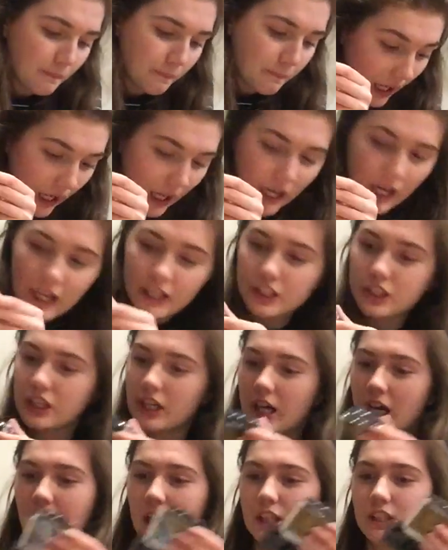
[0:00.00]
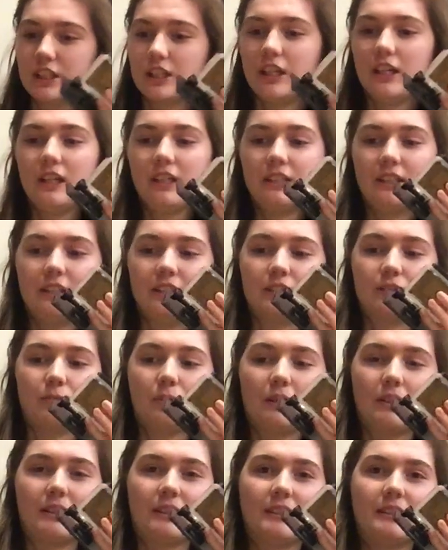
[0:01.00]
Car charger is
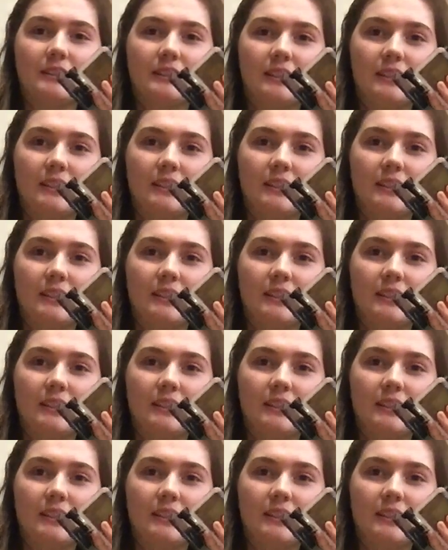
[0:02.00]
what this